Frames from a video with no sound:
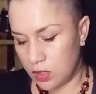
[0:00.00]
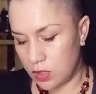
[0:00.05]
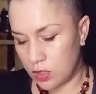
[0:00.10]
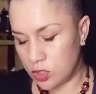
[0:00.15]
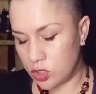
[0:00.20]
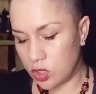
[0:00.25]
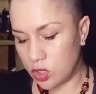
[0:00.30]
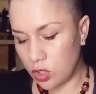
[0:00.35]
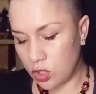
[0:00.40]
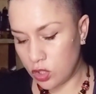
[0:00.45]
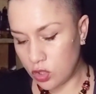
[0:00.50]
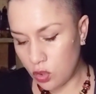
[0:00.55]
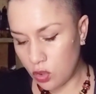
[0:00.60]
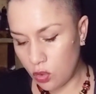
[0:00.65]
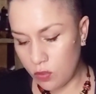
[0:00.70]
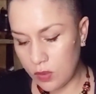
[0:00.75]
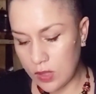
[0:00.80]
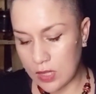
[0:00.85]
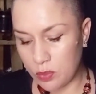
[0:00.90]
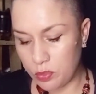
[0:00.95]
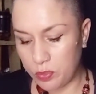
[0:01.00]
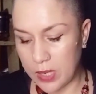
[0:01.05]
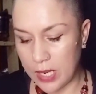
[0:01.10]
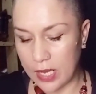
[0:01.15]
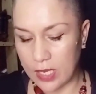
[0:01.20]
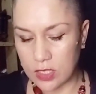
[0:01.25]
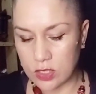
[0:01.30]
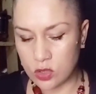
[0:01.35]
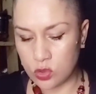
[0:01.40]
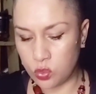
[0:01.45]
So you're in a
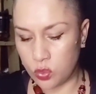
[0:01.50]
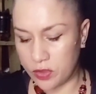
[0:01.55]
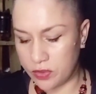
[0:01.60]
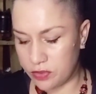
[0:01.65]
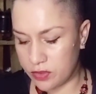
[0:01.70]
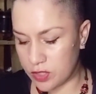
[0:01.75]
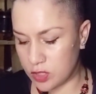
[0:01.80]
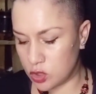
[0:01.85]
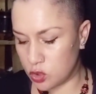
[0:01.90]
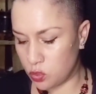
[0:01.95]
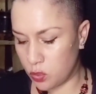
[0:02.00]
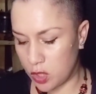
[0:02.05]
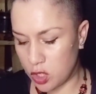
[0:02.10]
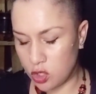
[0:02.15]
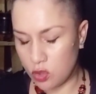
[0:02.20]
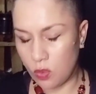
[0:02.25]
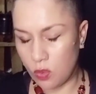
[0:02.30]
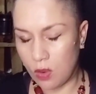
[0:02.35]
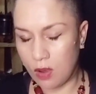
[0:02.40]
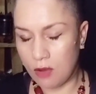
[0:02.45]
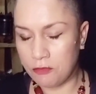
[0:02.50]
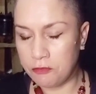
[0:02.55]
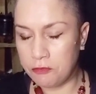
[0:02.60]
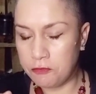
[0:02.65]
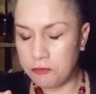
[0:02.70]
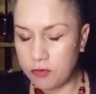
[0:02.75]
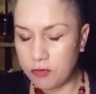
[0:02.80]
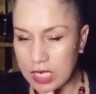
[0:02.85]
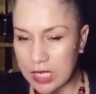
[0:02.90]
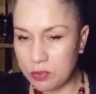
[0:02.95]
place with this where you are
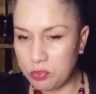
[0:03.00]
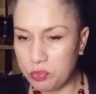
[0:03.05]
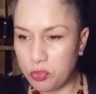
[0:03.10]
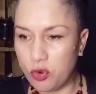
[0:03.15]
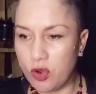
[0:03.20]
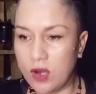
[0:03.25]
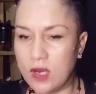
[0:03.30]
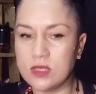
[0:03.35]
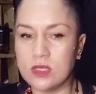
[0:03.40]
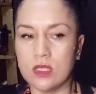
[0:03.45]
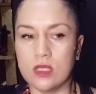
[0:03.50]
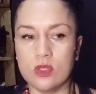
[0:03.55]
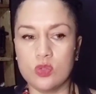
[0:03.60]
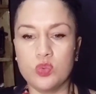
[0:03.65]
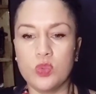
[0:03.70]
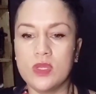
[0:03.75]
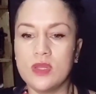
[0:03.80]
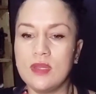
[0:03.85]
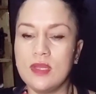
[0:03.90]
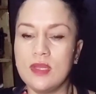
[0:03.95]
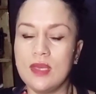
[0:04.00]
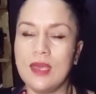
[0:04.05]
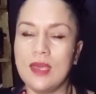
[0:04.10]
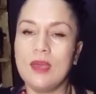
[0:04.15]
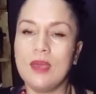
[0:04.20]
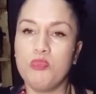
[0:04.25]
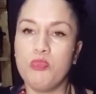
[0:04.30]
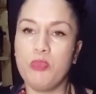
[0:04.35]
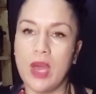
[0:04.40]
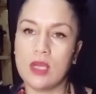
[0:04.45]
fully present with the
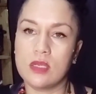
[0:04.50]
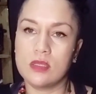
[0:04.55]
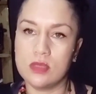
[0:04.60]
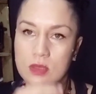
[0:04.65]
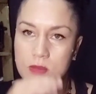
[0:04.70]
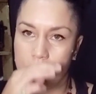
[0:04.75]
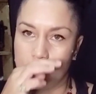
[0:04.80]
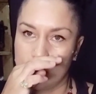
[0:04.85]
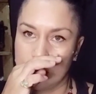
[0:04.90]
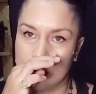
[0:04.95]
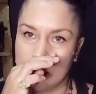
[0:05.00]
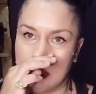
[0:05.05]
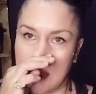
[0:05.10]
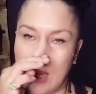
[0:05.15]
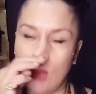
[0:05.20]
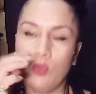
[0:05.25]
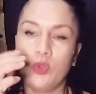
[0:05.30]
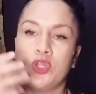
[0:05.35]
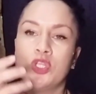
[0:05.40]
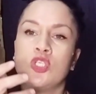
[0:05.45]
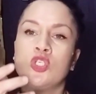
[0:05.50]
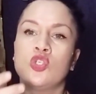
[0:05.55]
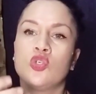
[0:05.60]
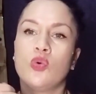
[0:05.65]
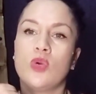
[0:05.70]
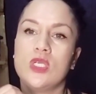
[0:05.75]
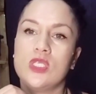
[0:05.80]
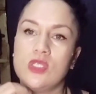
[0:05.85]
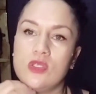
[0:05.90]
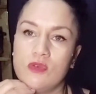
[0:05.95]
impact and with the
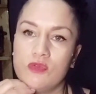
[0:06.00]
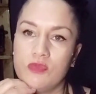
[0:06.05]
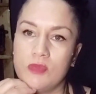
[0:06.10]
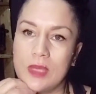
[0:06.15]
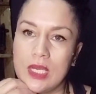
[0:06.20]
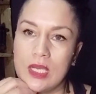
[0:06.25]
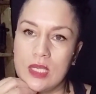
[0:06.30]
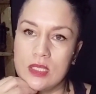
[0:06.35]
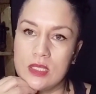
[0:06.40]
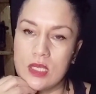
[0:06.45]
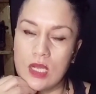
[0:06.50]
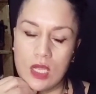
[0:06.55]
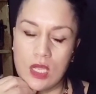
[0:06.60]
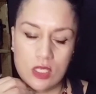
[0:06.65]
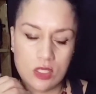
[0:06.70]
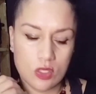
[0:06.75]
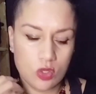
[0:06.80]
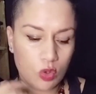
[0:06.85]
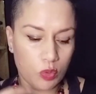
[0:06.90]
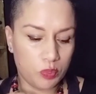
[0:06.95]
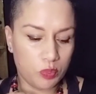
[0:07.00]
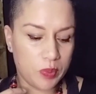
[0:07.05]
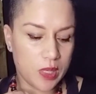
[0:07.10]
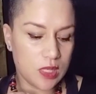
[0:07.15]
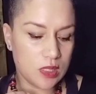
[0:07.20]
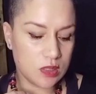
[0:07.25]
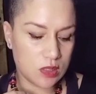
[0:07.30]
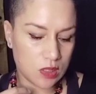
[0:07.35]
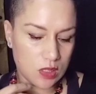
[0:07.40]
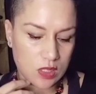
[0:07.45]
choice you've made. And your
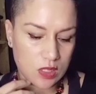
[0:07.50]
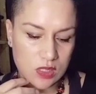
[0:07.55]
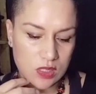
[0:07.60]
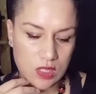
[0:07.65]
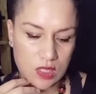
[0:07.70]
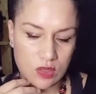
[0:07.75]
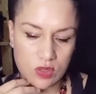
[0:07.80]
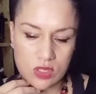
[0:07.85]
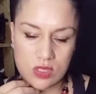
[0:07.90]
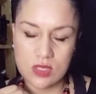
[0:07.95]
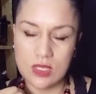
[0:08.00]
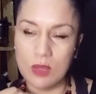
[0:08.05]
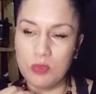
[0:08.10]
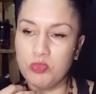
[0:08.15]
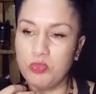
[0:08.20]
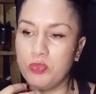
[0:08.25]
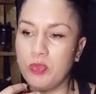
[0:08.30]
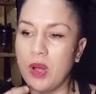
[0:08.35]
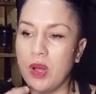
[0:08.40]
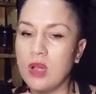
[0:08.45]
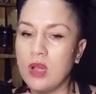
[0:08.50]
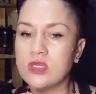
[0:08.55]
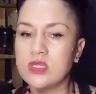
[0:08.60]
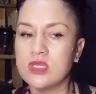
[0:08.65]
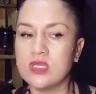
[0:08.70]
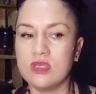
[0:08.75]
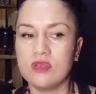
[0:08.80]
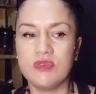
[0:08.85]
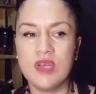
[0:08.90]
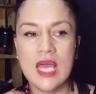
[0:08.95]
person is in this
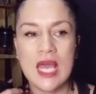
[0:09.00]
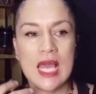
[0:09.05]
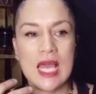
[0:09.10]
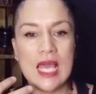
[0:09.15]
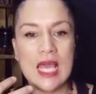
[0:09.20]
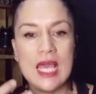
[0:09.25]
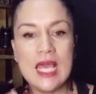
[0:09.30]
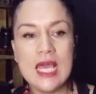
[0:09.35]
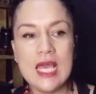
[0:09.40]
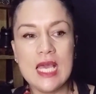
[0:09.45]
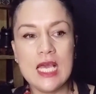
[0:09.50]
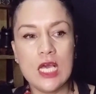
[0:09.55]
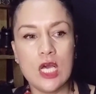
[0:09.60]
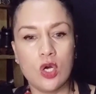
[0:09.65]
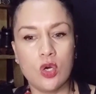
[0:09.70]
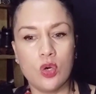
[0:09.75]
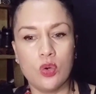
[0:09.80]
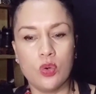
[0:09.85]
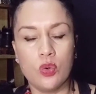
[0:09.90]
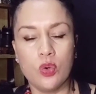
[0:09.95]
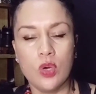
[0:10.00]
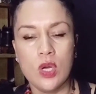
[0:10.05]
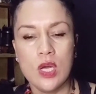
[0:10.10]
impulsive, egoic